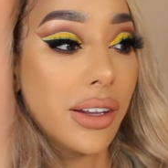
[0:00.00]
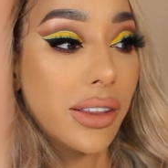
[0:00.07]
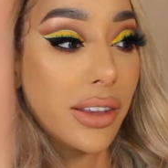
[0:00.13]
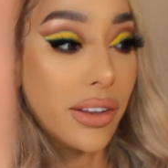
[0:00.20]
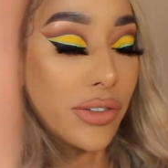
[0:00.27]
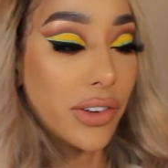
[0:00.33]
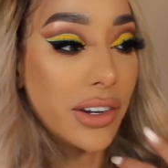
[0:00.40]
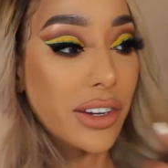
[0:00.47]

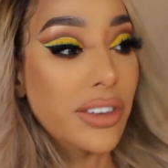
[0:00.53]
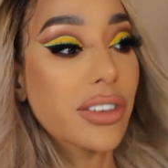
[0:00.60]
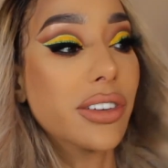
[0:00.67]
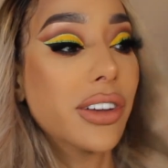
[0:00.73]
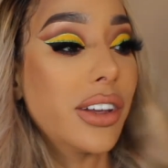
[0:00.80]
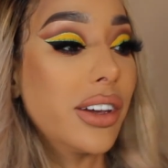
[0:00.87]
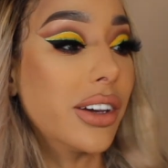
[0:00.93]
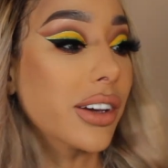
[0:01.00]
the finished
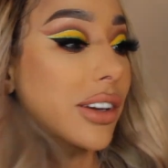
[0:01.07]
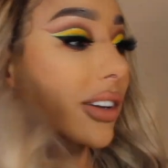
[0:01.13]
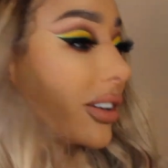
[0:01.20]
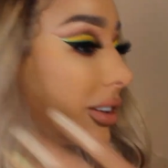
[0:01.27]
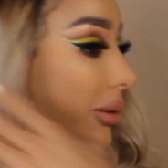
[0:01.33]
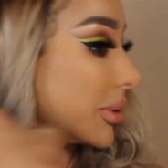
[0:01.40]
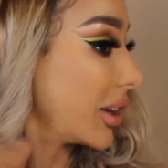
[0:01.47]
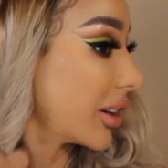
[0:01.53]
look.
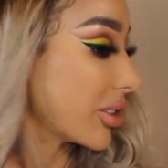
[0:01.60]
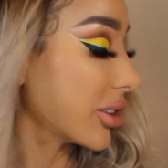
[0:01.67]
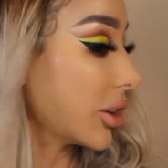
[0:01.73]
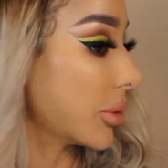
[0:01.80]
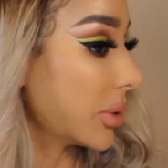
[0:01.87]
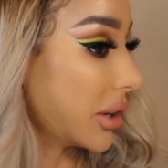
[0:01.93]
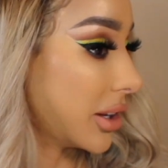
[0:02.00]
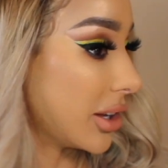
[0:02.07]
Let me actually
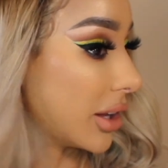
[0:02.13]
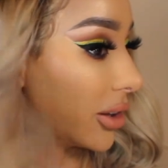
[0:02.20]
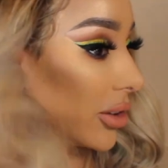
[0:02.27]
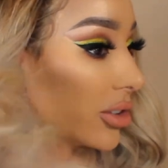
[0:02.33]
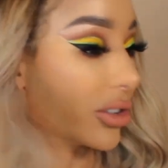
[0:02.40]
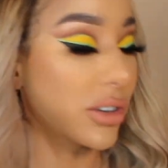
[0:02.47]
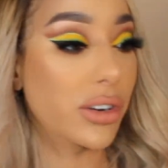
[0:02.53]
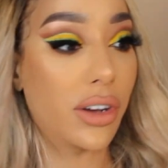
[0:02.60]
go put a yellow
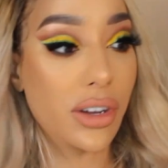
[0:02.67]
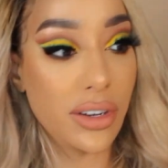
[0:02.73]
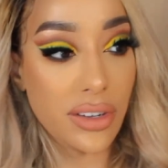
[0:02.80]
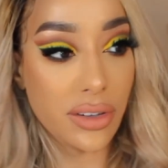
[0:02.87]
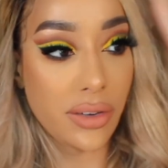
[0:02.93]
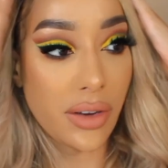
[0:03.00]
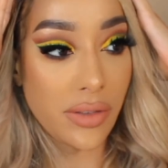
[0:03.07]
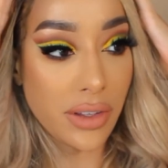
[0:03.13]
shirt on
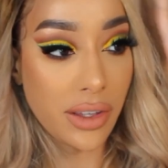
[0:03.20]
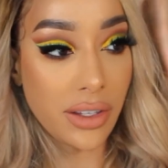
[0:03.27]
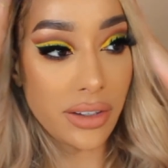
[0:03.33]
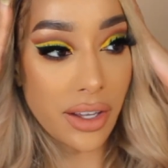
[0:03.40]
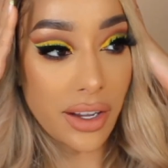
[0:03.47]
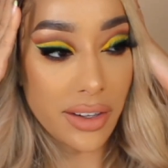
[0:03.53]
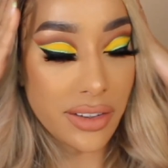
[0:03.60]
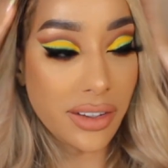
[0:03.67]
so everything
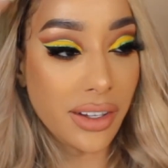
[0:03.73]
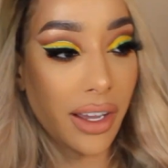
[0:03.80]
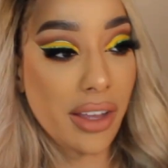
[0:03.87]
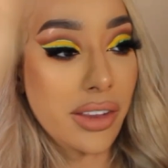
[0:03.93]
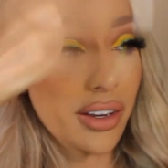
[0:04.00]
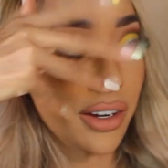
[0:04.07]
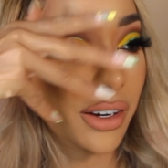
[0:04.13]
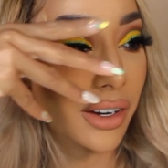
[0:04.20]
ties
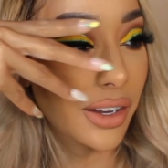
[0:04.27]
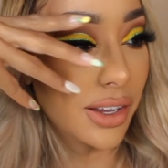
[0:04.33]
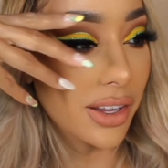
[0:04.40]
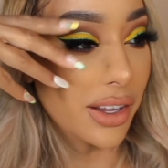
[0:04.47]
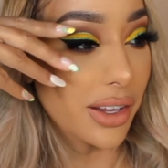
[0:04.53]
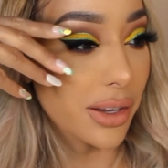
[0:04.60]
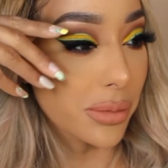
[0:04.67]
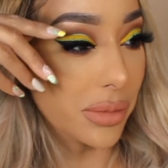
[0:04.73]
together.
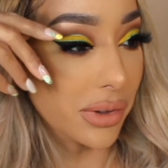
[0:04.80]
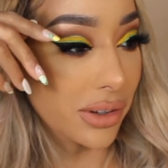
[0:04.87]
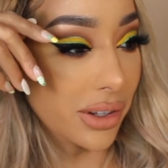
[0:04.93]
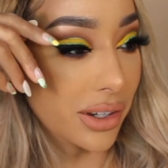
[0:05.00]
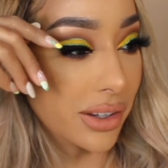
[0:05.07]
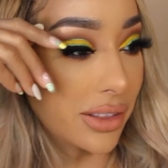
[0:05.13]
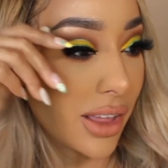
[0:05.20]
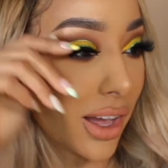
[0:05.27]
But
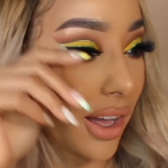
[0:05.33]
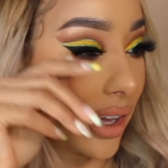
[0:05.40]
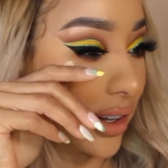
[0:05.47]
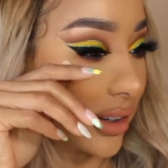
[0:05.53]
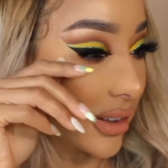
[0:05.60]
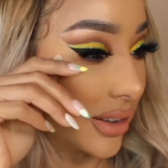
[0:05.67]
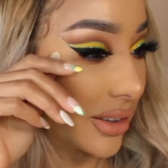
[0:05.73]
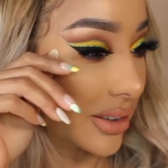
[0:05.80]
look at that.
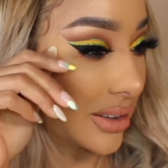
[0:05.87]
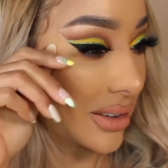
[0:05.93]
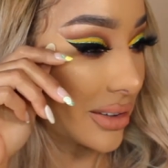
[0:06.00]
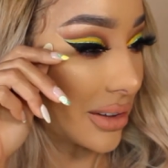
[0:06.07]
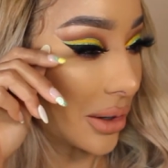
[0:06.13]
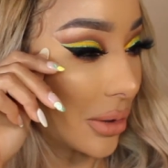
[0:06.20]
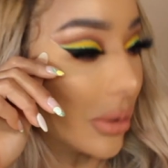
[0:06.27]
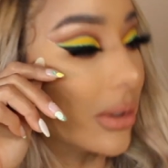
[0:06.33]

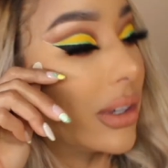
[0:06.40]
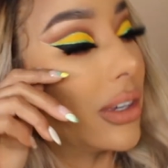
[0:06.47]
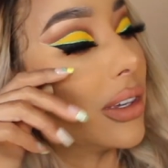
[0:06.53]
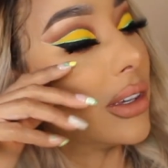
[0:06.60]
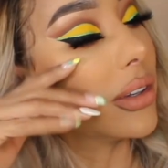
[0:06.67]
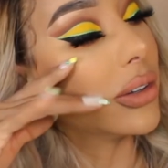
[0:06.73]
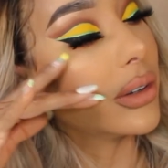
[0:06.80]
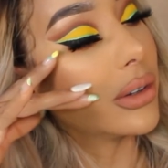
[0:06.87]
So
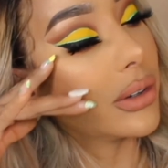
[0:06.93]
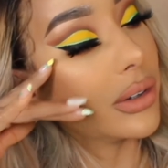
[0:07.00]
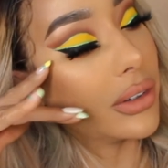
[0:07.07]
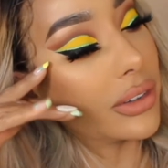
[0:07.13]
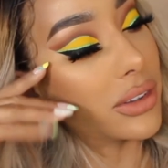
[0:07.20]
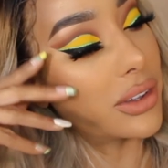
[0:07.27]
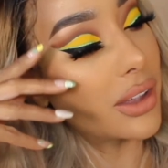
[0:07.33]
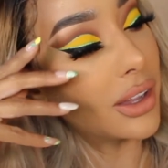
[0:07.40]
cute.
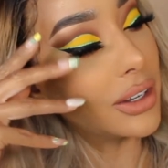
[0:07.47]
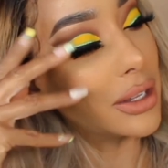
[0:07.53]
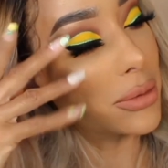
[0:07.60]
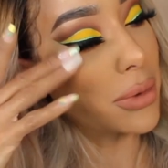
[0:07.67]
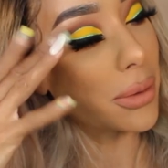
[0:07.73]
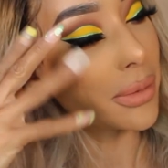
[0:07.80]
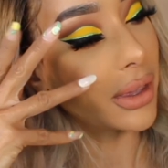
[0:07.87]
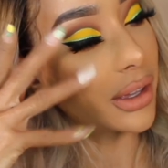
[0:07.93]
I did
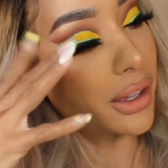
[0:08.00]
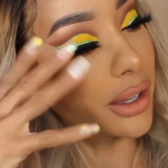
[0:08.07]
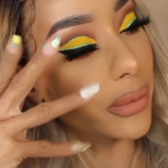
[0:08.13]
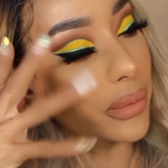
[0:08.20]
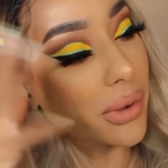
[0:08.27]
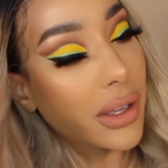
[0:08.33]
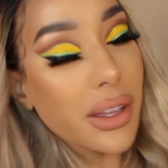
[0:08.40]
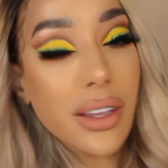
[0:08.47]
my
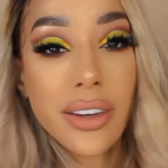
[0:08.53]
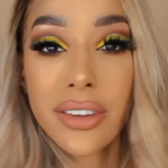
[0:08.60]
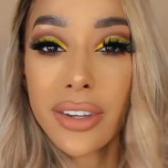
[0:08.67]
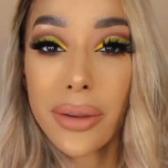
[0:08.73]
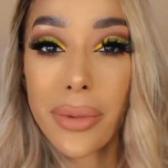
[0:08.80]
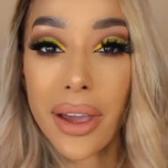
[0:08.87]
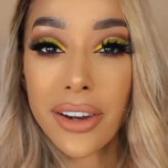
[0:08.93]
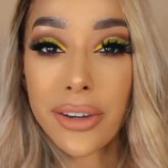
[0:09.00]
makeup
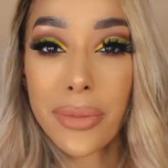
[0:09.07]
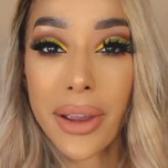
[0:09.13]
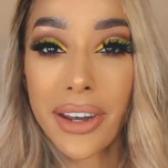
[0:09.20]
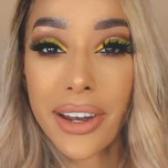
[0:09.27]
to match my